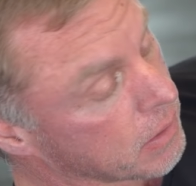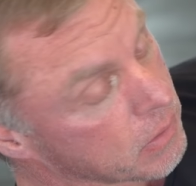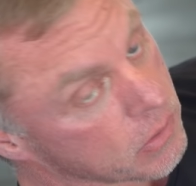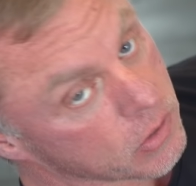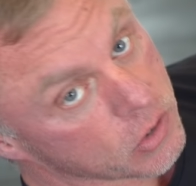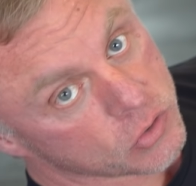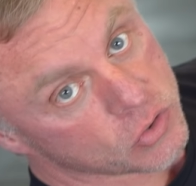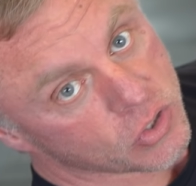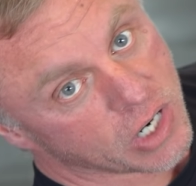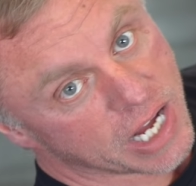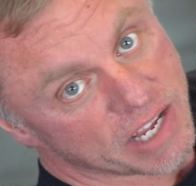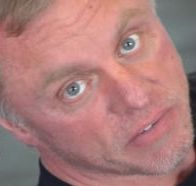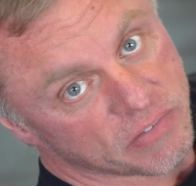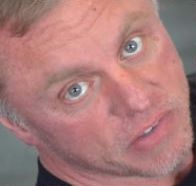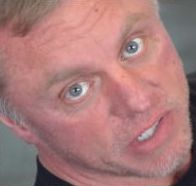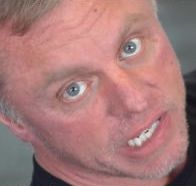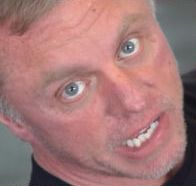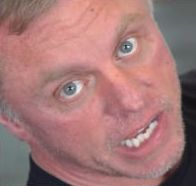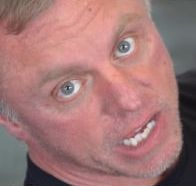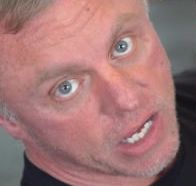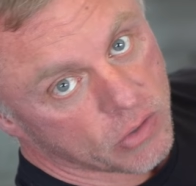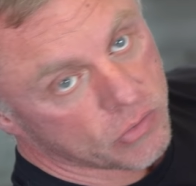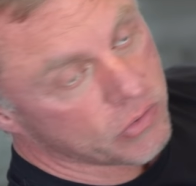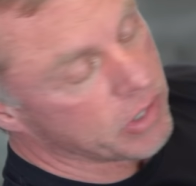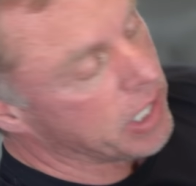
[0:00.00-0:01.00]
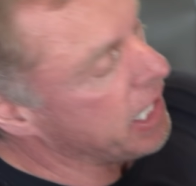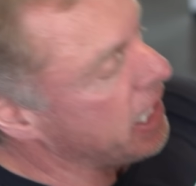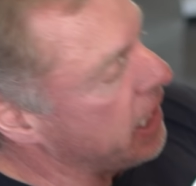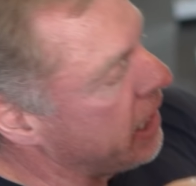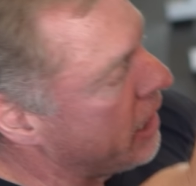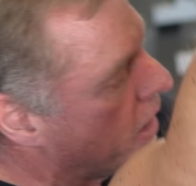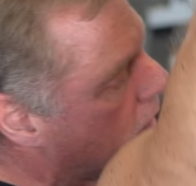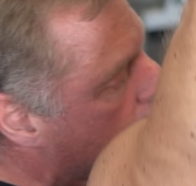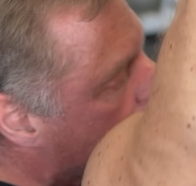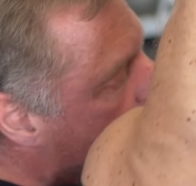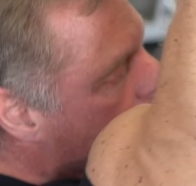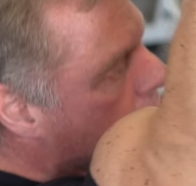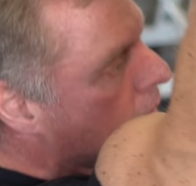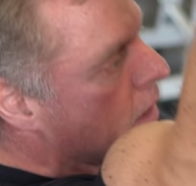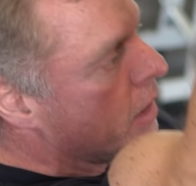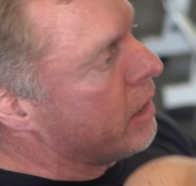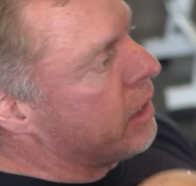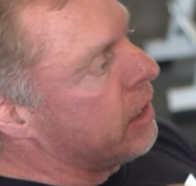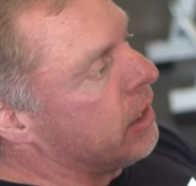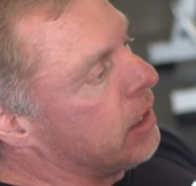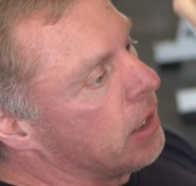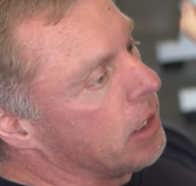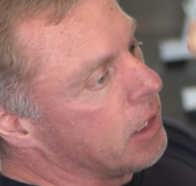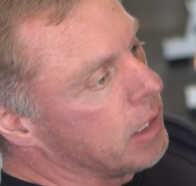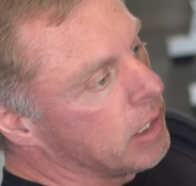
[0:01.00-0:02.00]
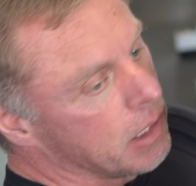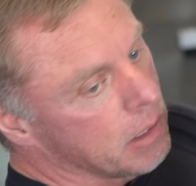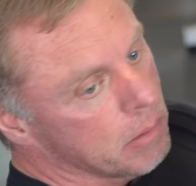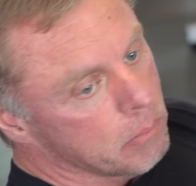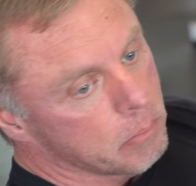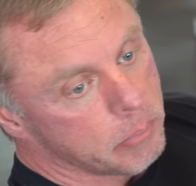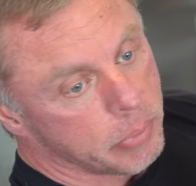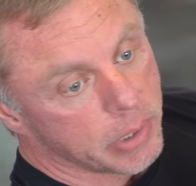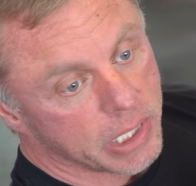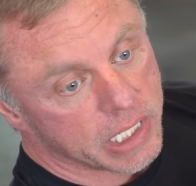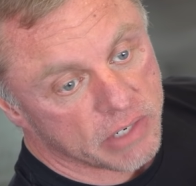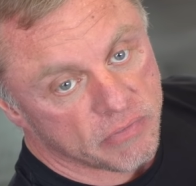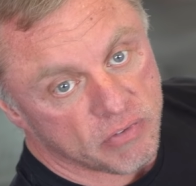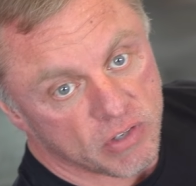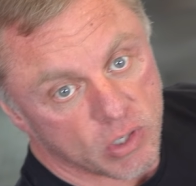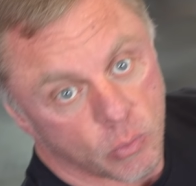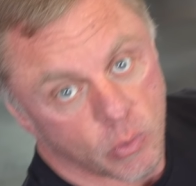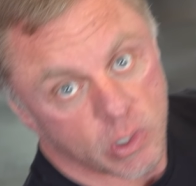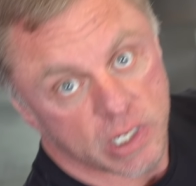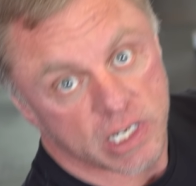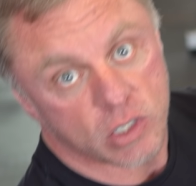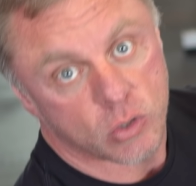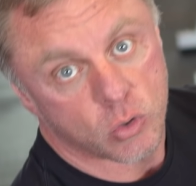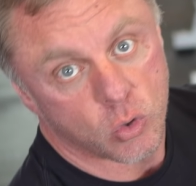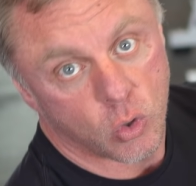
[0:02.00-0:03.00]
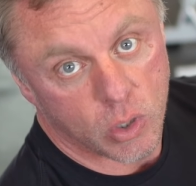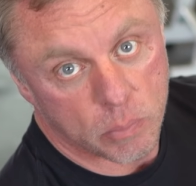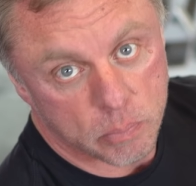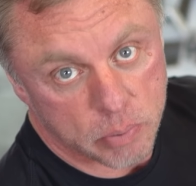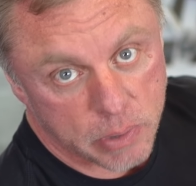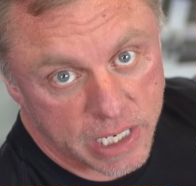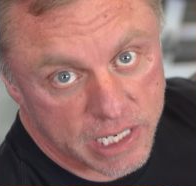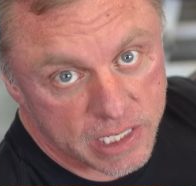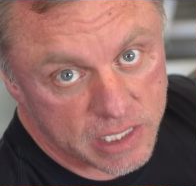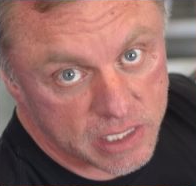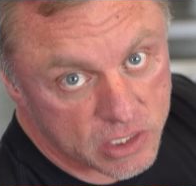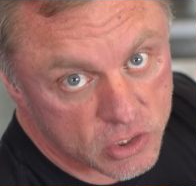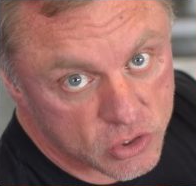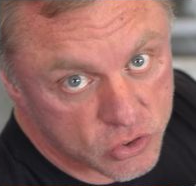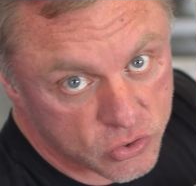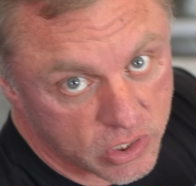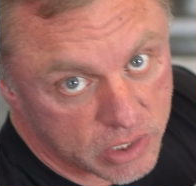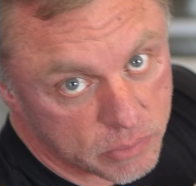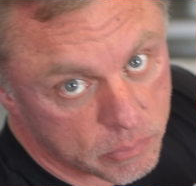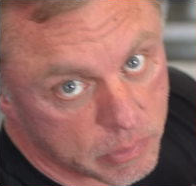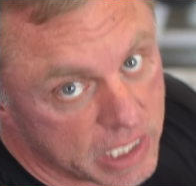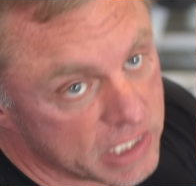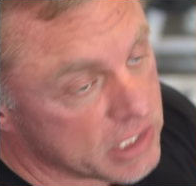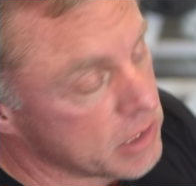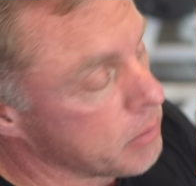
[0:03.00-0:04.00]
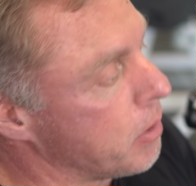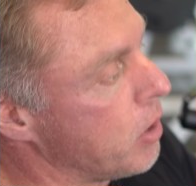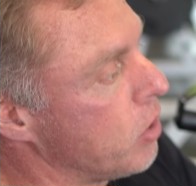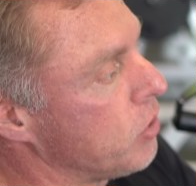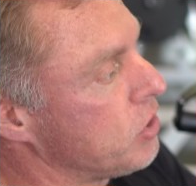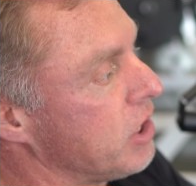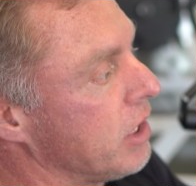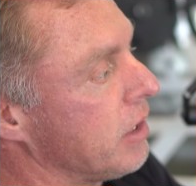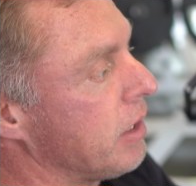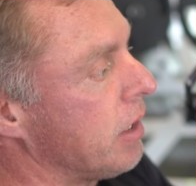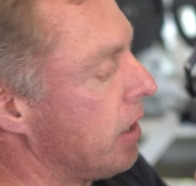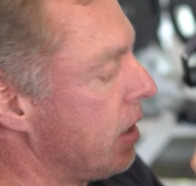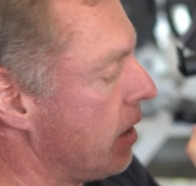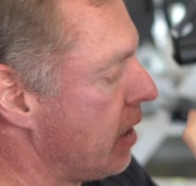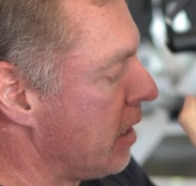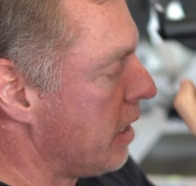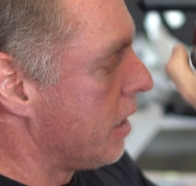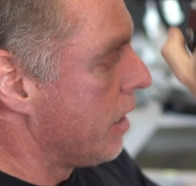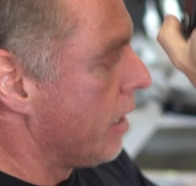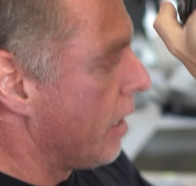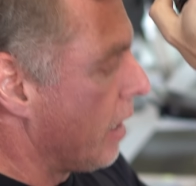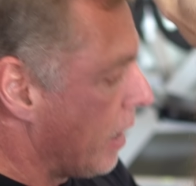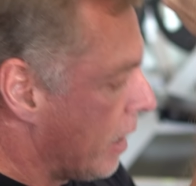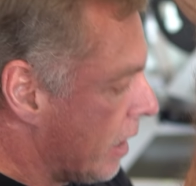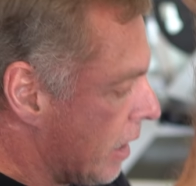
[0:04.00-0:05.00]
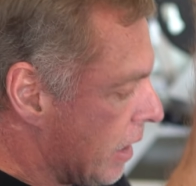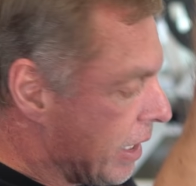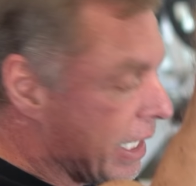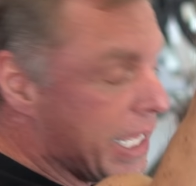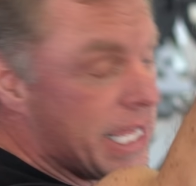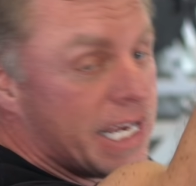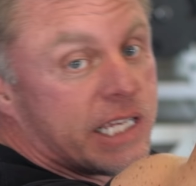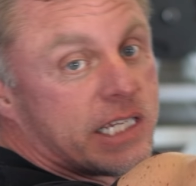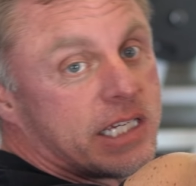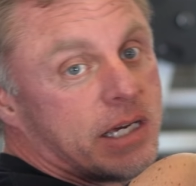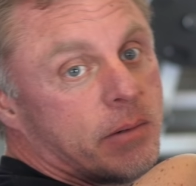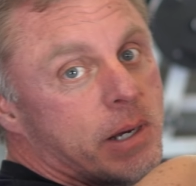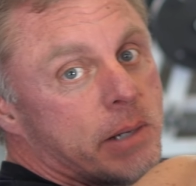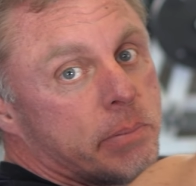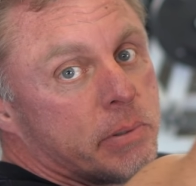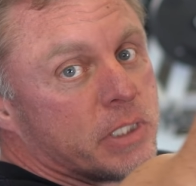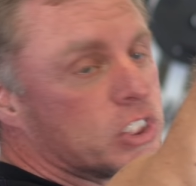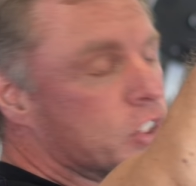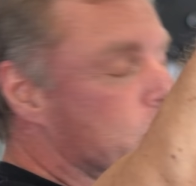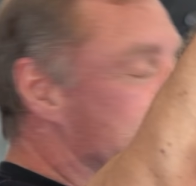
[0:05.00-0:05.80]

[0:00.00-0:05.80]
they're driving down right here. But if you want to incorporate an extreme range of motion, let it come up and